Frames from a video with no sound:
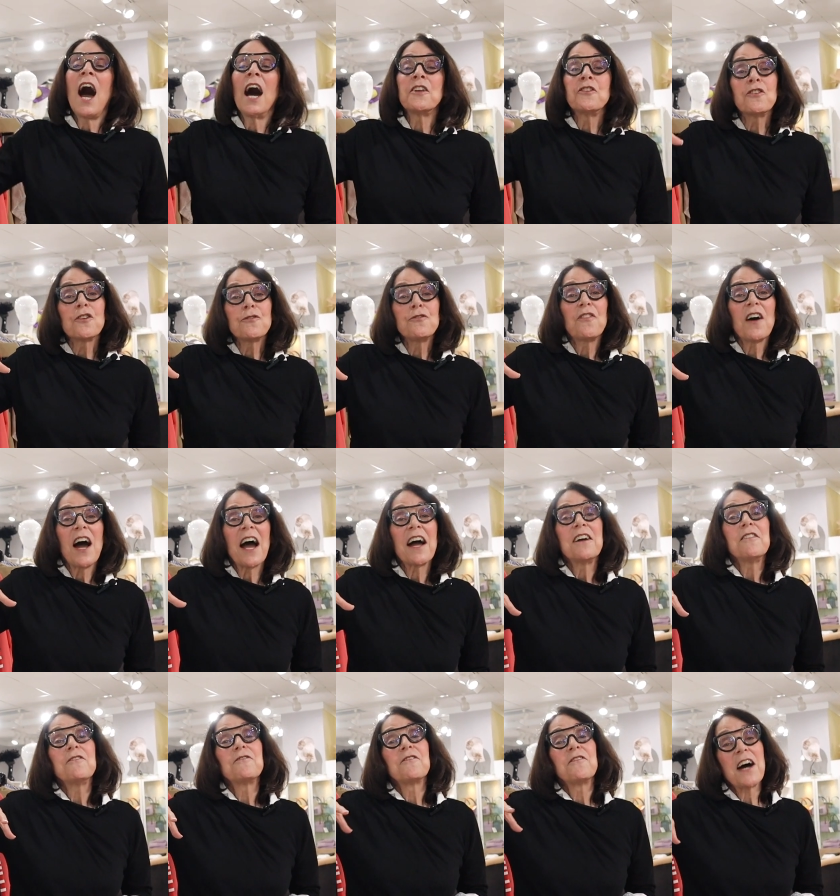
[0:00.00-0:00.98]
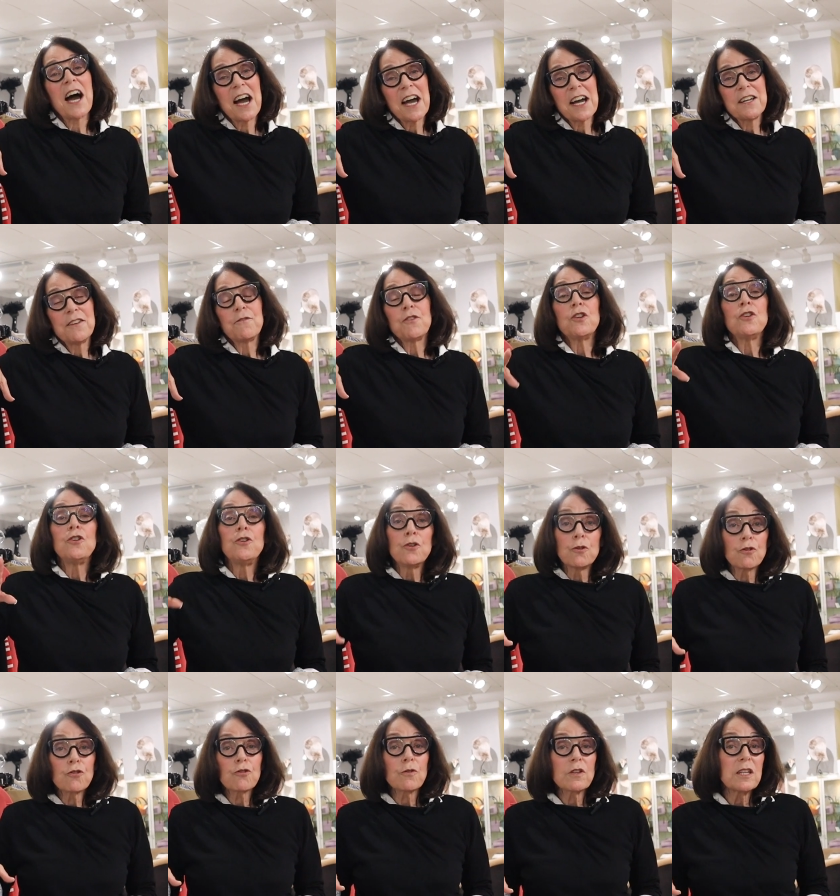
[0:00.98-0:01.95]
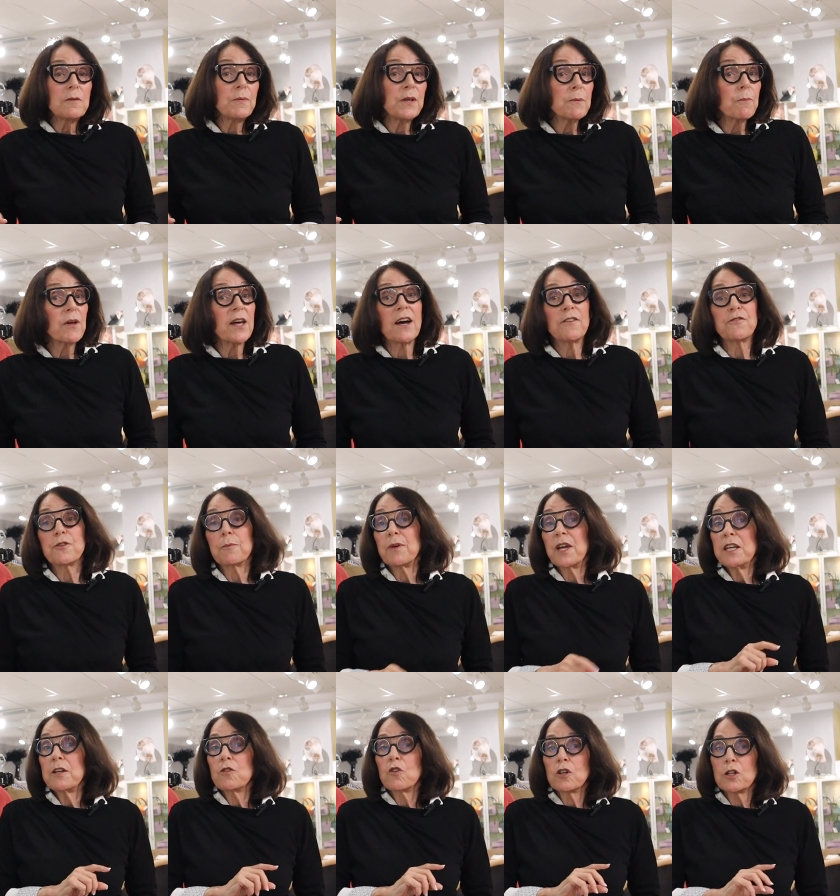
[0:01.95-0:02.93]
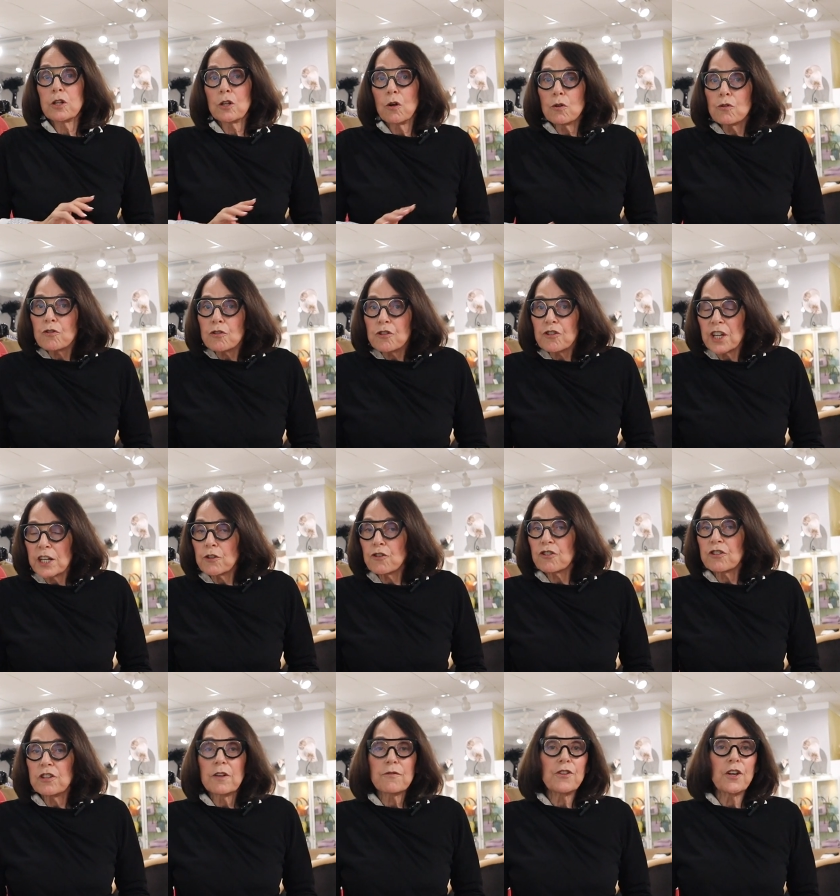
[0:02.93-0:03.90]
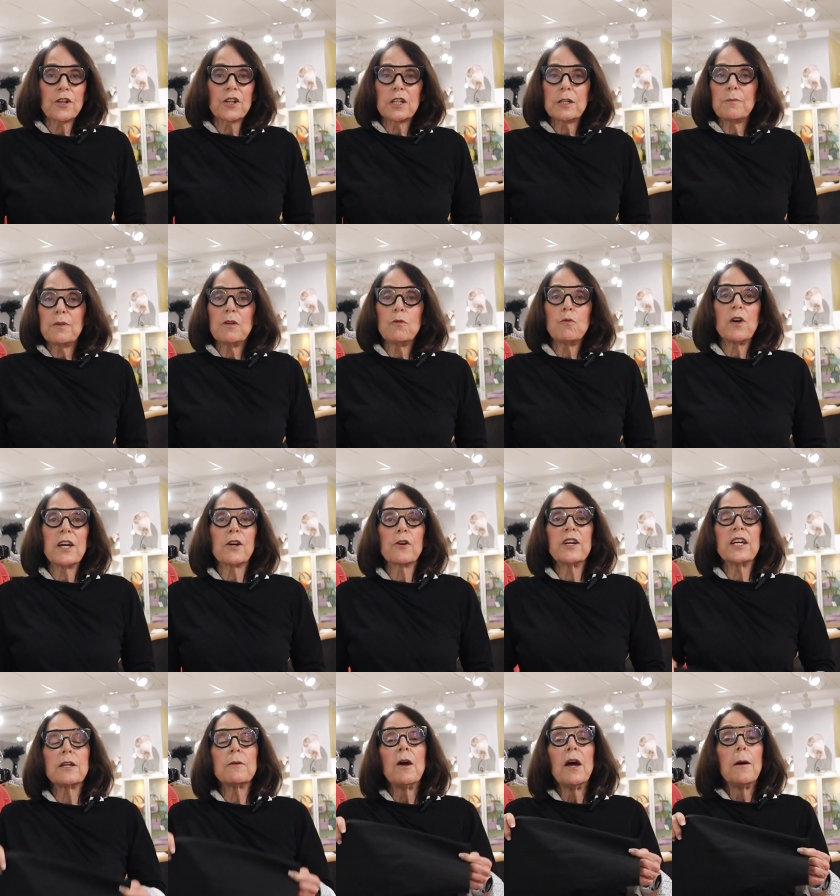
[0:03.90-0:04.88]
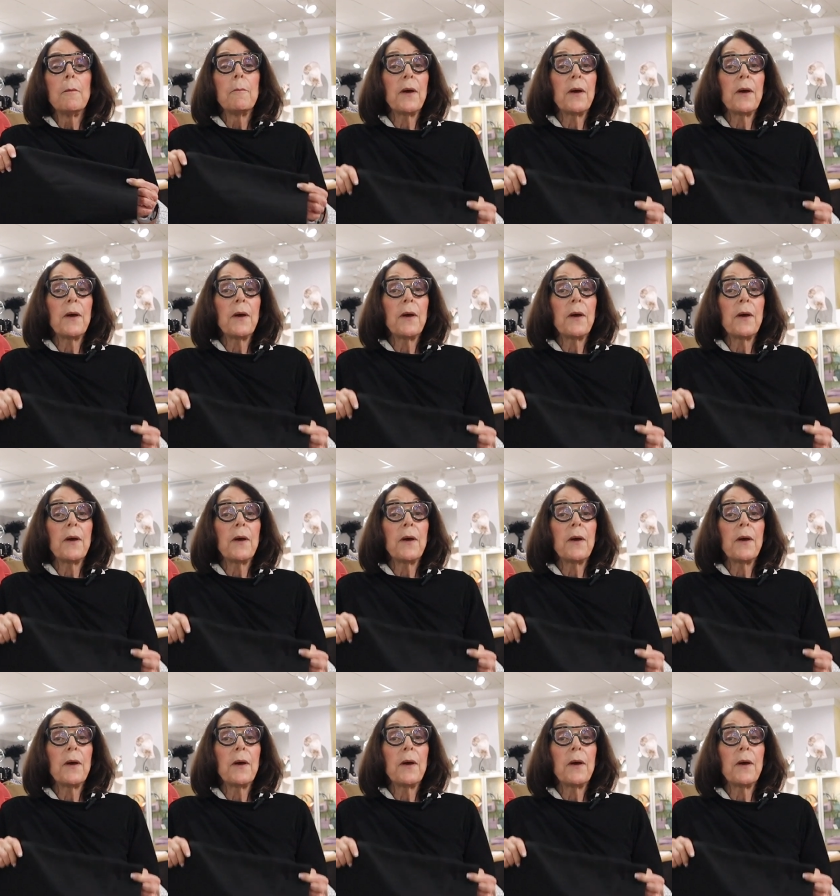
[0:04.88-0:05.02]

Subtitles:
Under 5'5", usually people have to pay close attention if they're going to be wearing